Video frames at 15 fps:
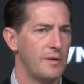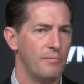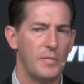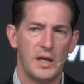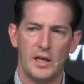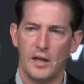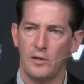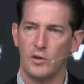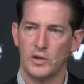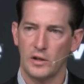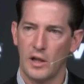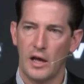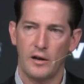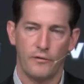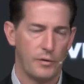meaning there's a
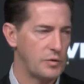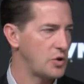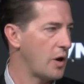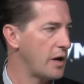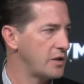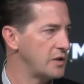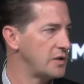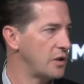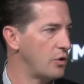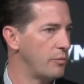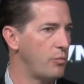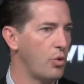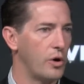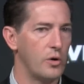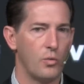lot of abstractions that are
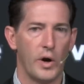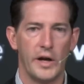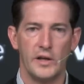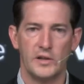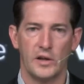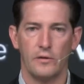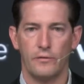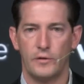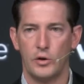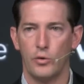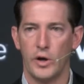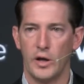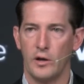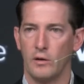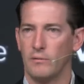important ways of
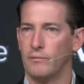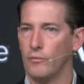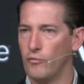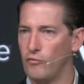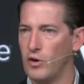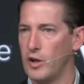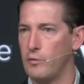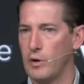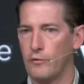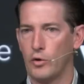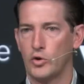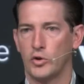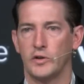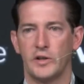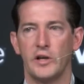doing really what
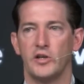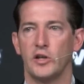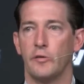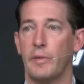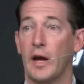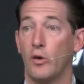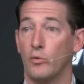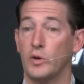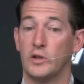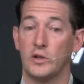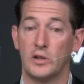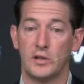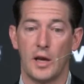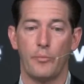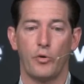virtualization about, which is
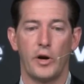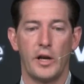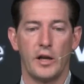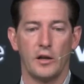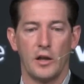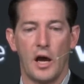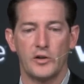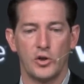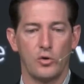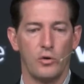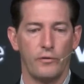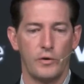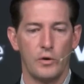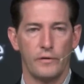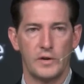separating a logical
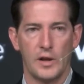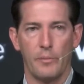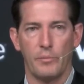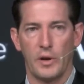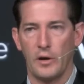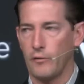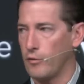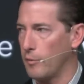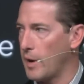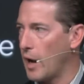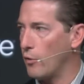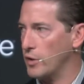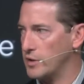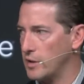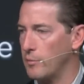view of something from
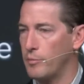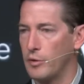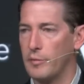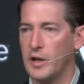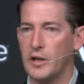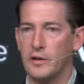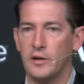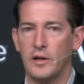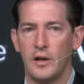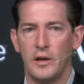how it's implemented.